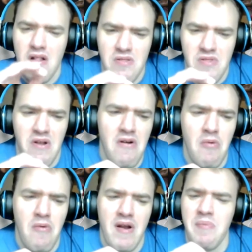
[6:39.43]
They're
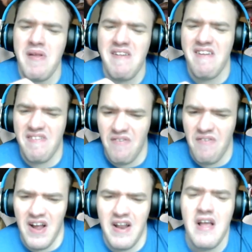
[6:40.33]
going to be just
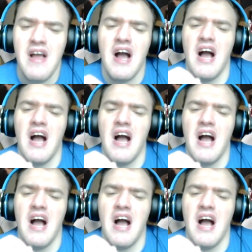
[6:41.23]
fine.